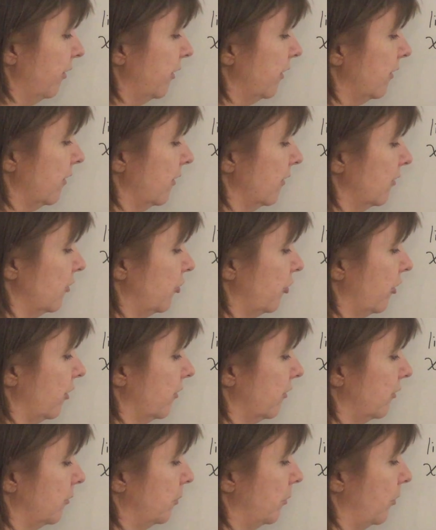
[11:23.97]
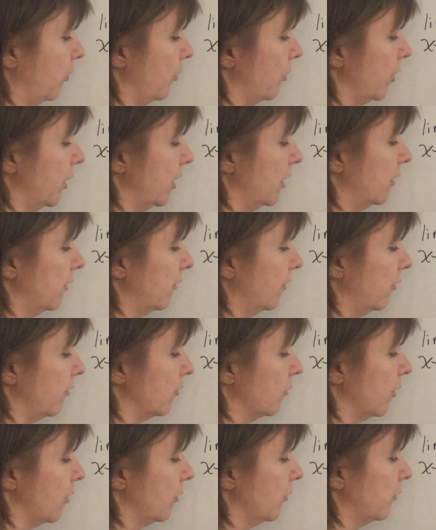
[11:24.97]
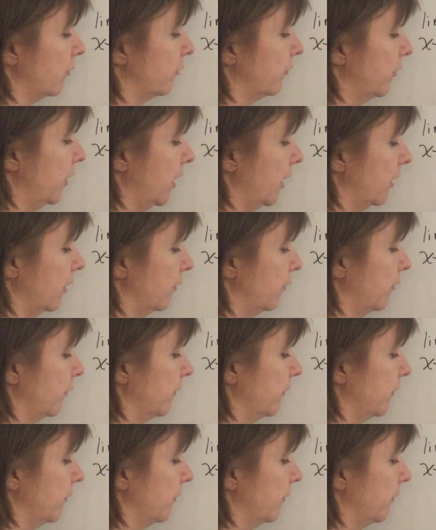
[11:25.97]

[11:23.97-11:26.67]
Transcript: This is just 0.05.